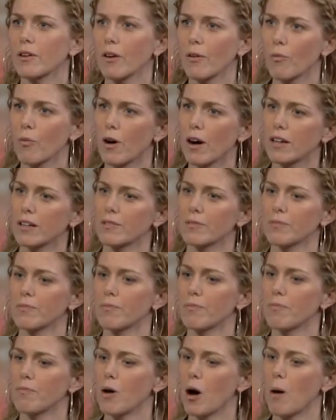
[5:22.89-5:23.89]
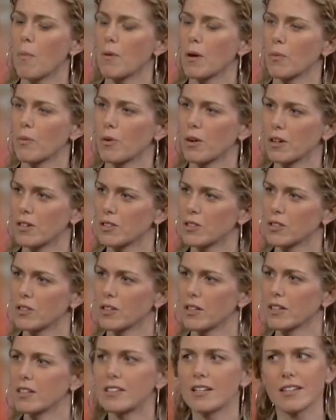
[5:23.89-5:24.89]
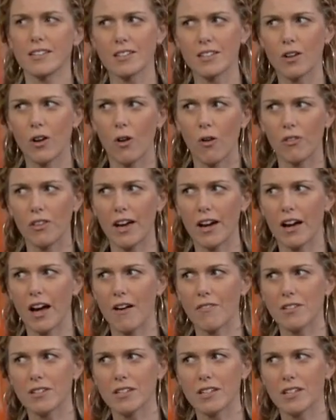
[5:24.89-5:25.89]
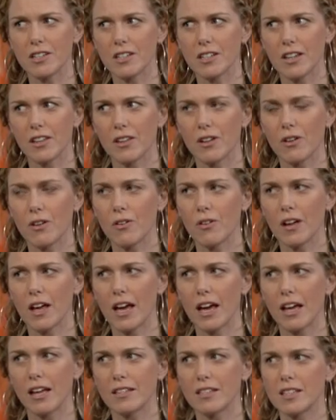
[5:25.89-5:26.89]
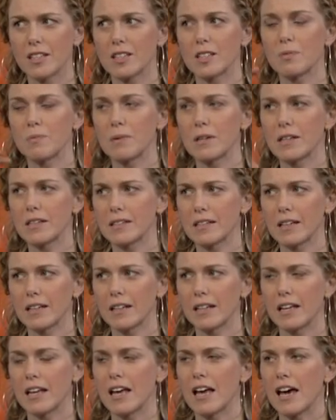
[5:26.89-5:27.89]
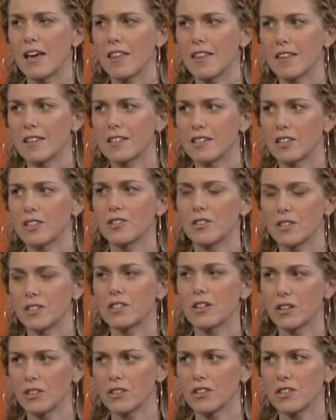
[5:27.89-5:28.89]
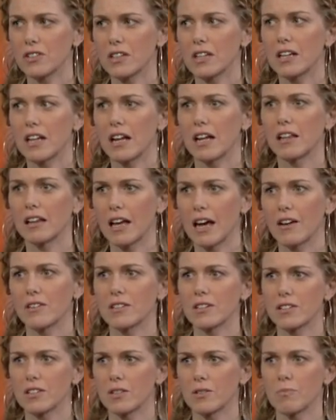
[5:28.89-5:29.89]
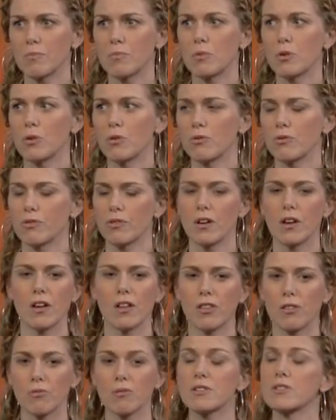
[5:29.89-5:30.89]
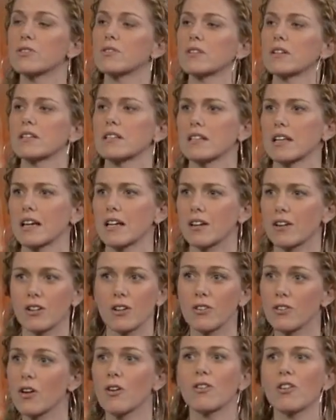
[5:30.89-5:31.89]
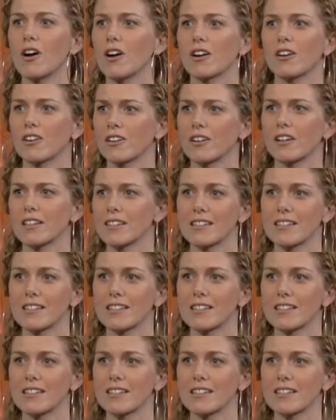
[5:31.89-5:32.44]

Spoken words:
one moment where a student doesn't hold that conversation in their own heads and speaks it, and then the teacher indulges it and allows it to move 3 students later, you're no longer you're no